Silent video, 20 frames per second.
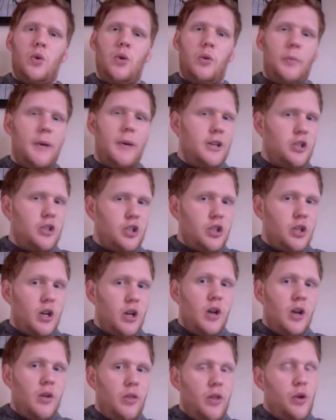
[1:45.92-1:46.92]
pitch.
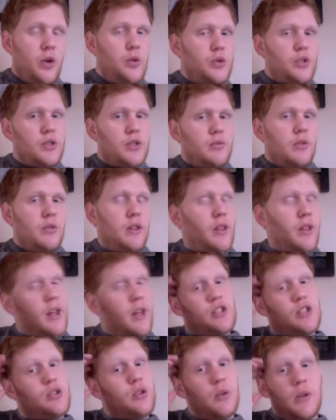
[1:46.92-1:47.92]

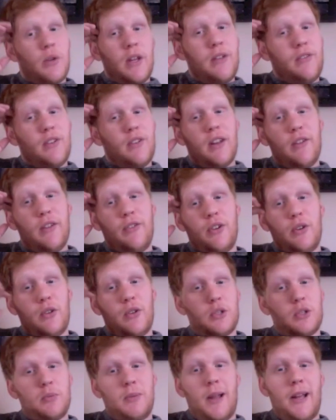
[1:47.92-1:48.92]
That's true even if you're
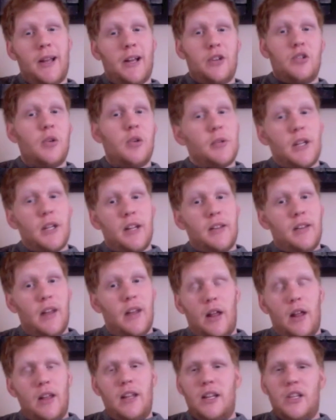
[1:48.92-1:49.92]
just playing a drum kit.
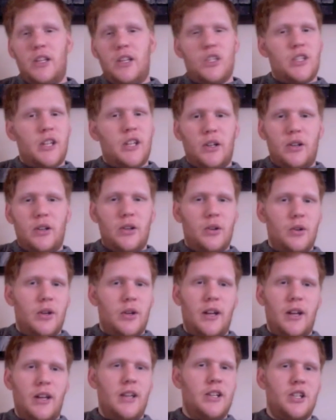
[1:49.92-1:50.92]
That each
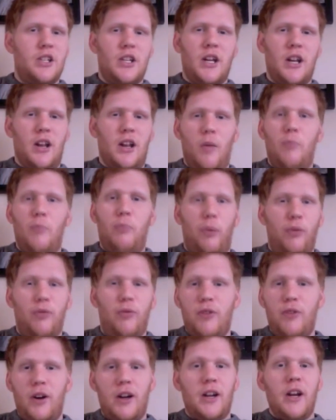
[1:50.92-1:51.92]
hit like
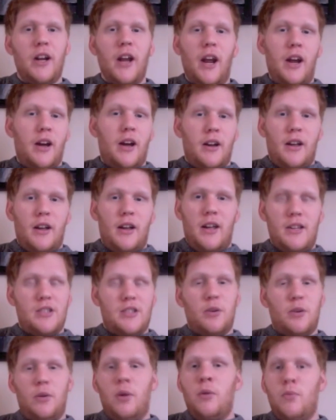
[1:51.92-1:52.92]
poof, is
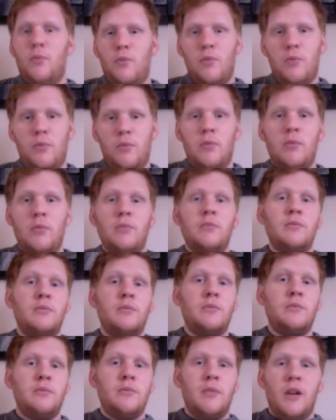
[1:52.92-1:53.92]
still
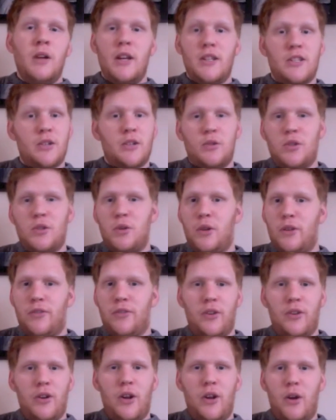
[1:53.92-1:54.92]
it's still two
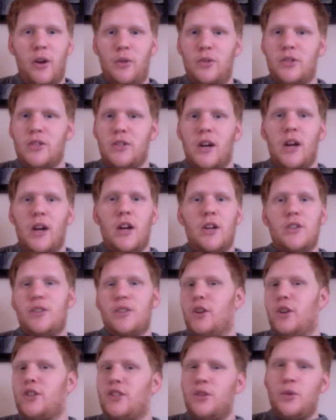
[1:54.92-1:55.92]
different notes. So
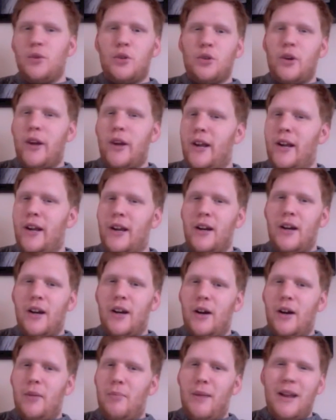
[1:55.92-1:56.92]
you're still creating
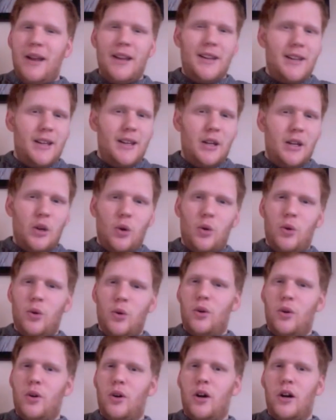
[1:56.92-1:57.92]
a melody
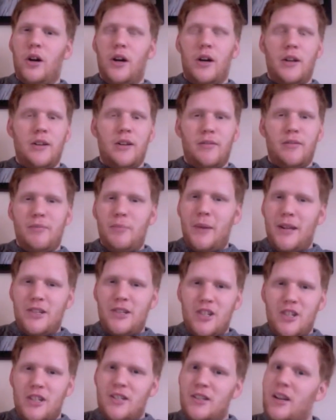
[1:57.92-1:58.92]
or different
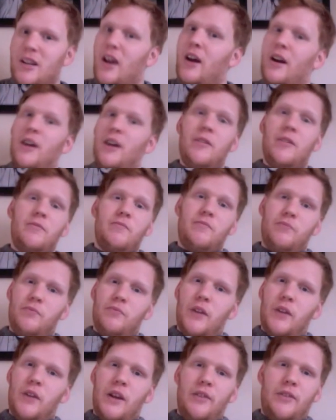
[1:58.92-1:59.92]
pitches,
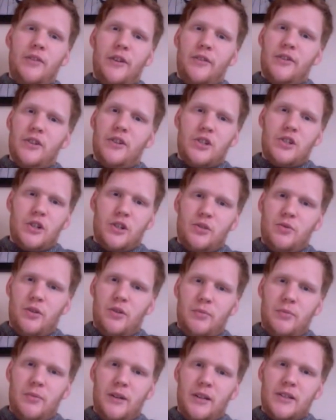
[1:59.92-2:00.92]
even if it's just
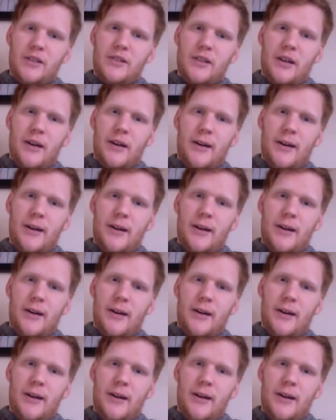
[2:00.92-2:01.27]
rhythmics.